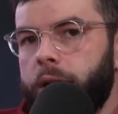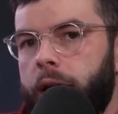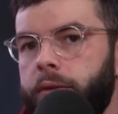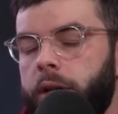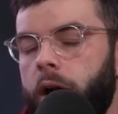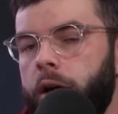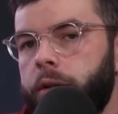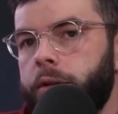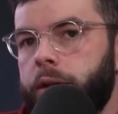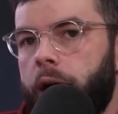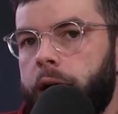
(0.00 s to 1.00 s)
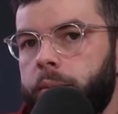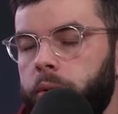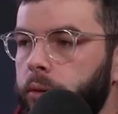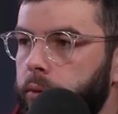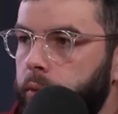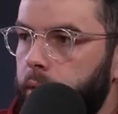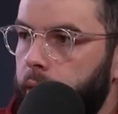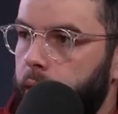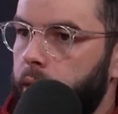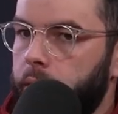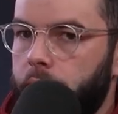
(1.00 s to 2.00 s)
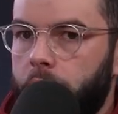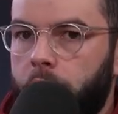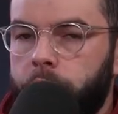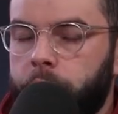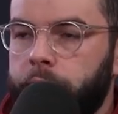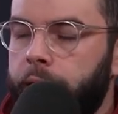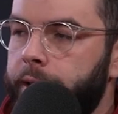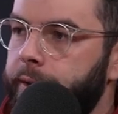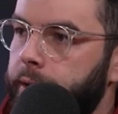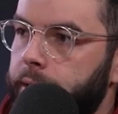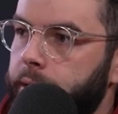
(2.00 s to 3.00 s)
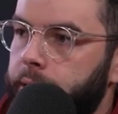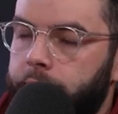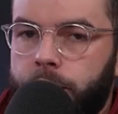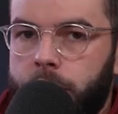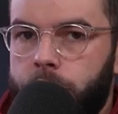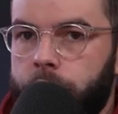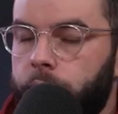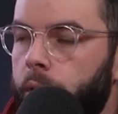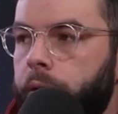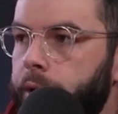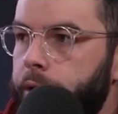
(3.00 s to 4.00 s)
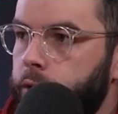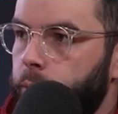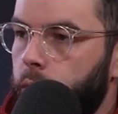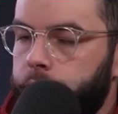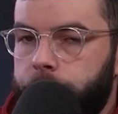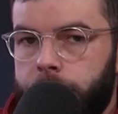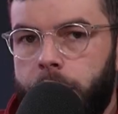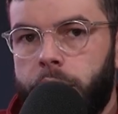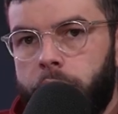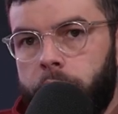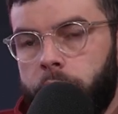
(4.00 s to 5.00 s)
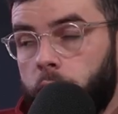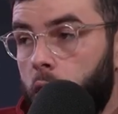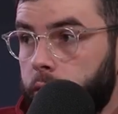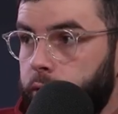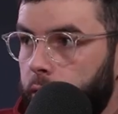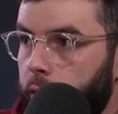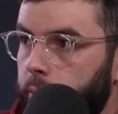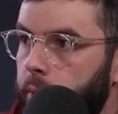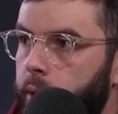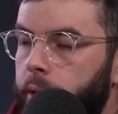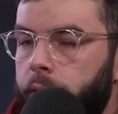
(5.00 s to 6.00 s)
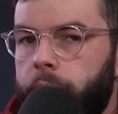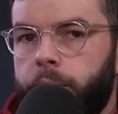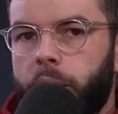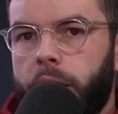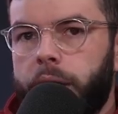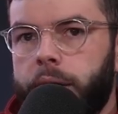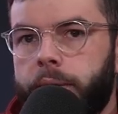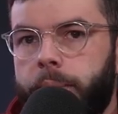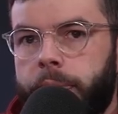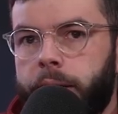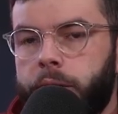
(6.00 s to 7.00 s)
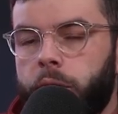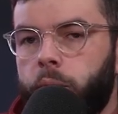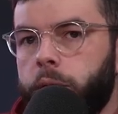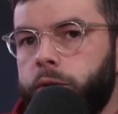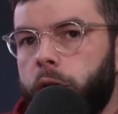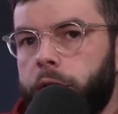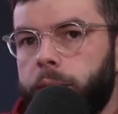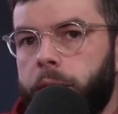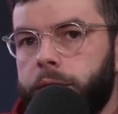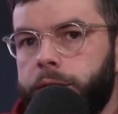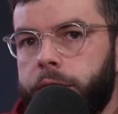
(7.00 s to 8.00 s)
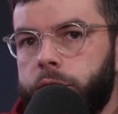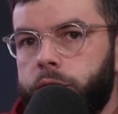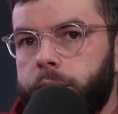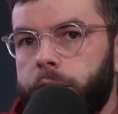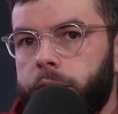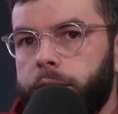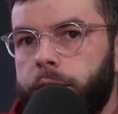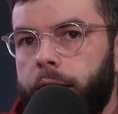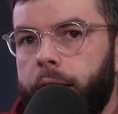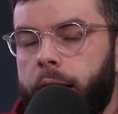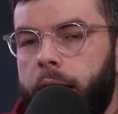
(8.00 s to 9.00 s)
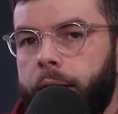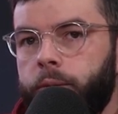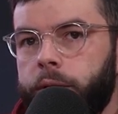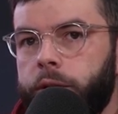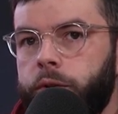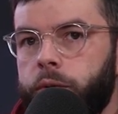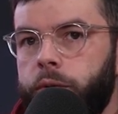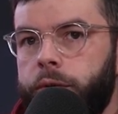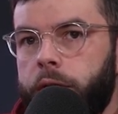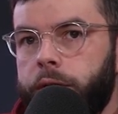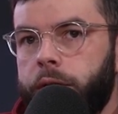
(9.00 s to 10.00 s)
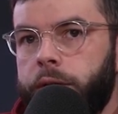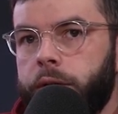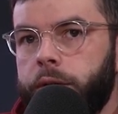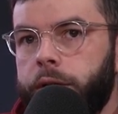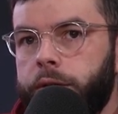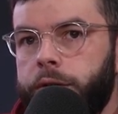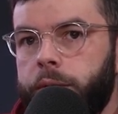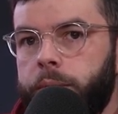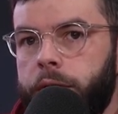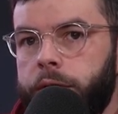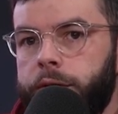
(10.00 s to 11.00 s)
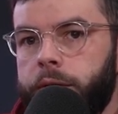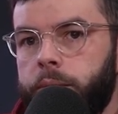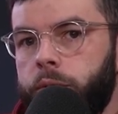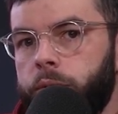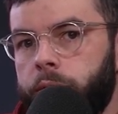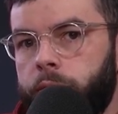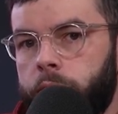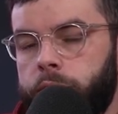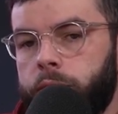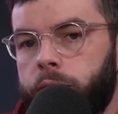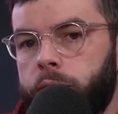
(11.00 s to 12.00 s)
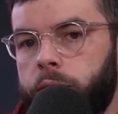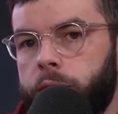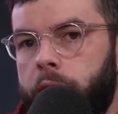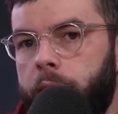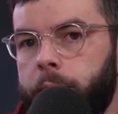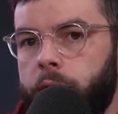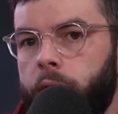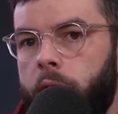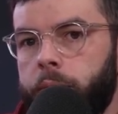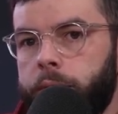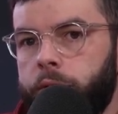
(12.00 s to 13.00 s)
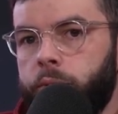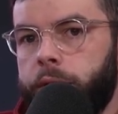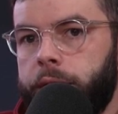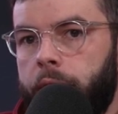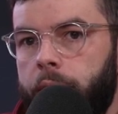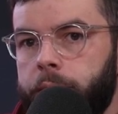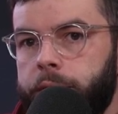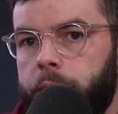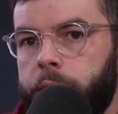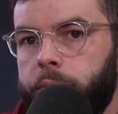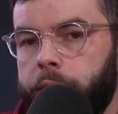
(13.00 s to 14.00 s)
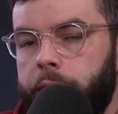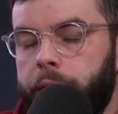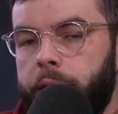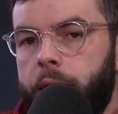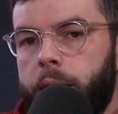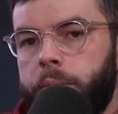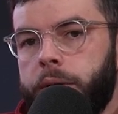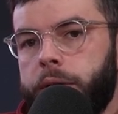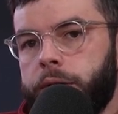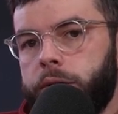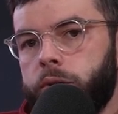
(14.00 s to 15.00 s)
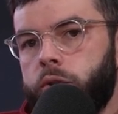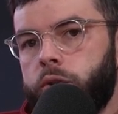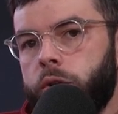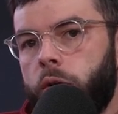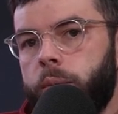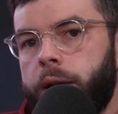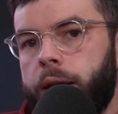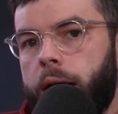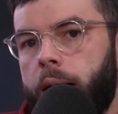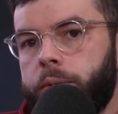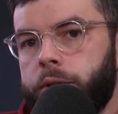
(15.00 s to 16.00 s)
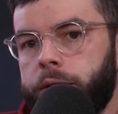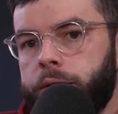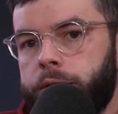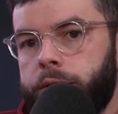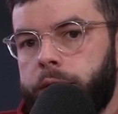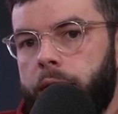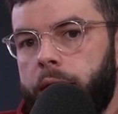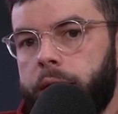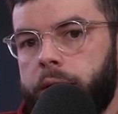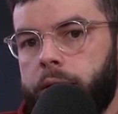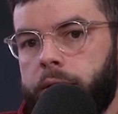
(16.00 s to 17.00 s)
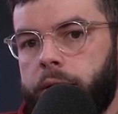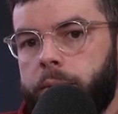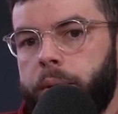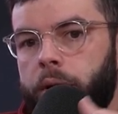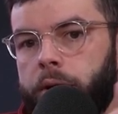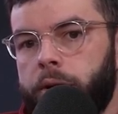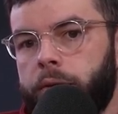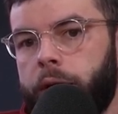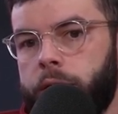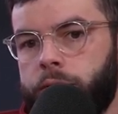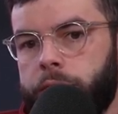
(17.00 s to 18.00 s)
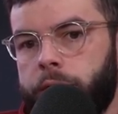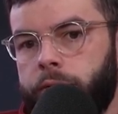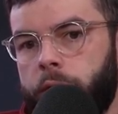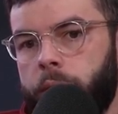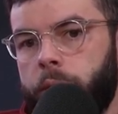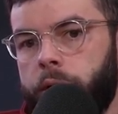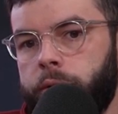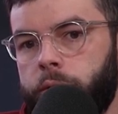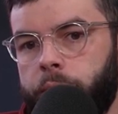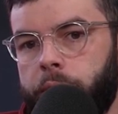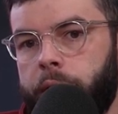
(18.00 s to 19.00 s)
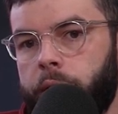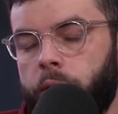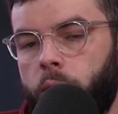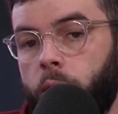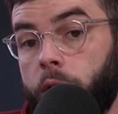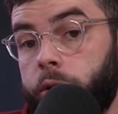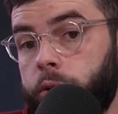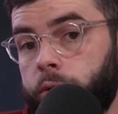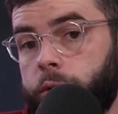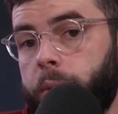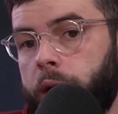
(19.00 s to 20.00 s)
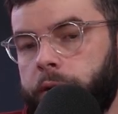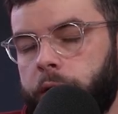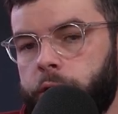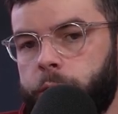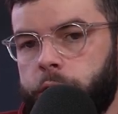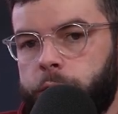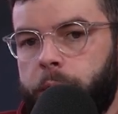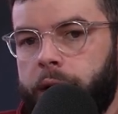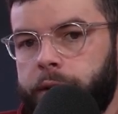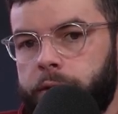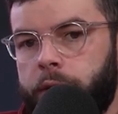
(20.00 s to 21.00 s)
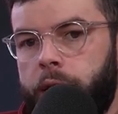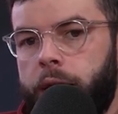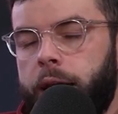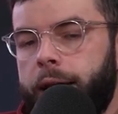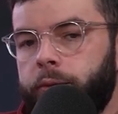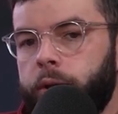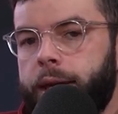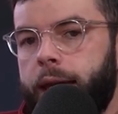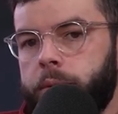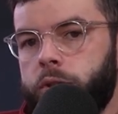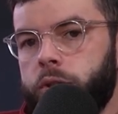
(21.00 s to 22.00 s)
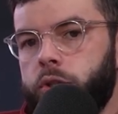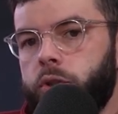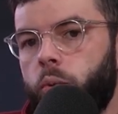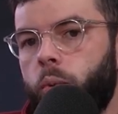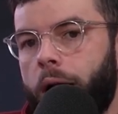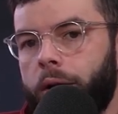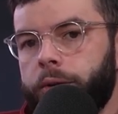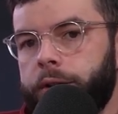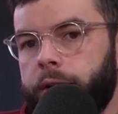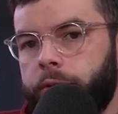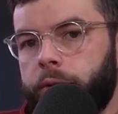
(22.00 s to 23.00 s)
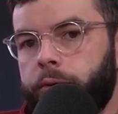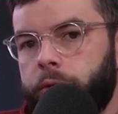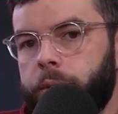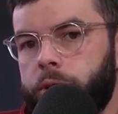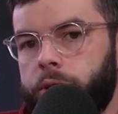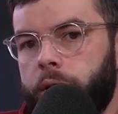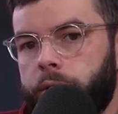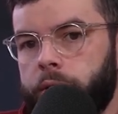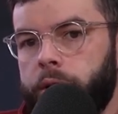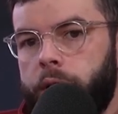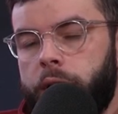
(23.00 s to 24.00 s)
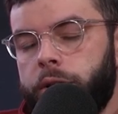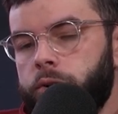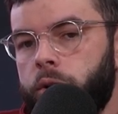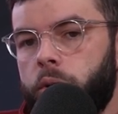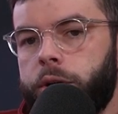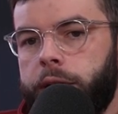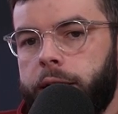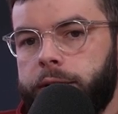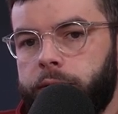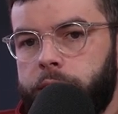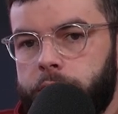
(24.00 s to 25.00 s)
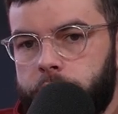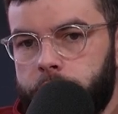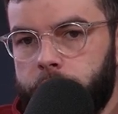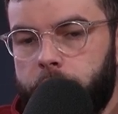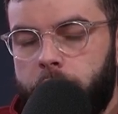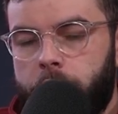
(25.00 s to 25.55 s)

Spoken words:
have an undeniable and unrelenting conviction around esports long term, but we were talking about this on stream the other day. I really do think that there needs to be some universal common ground between games that we play, because there's so many options that the barrier of entry from a new player or a new spectator's perspective, every game is just so wildly different from each other. There's no connective tissue.